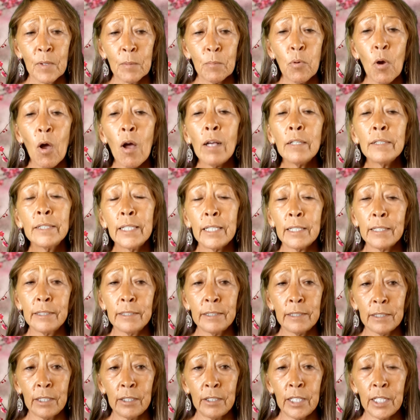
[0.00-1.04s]

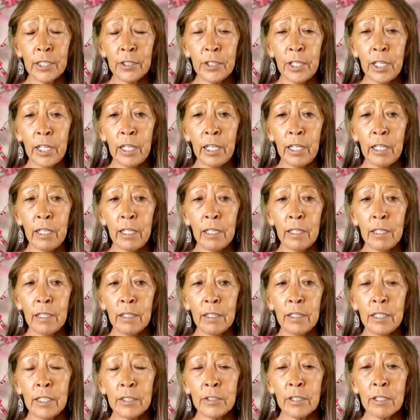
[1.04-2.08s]
process that the
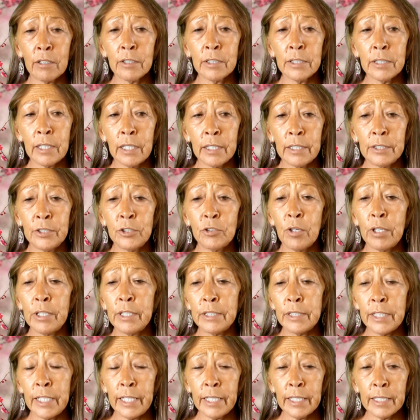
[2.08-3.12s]
dark side is trying
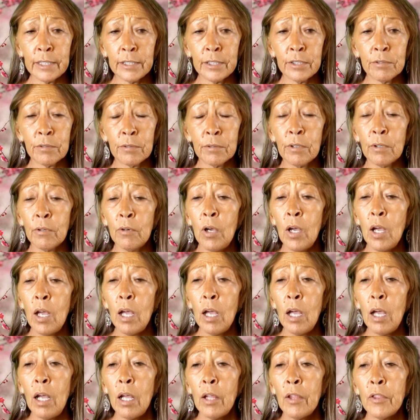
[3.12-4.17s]
to take us through.
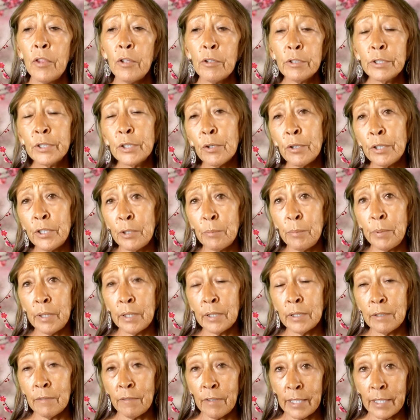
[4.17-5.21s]
There's going to be a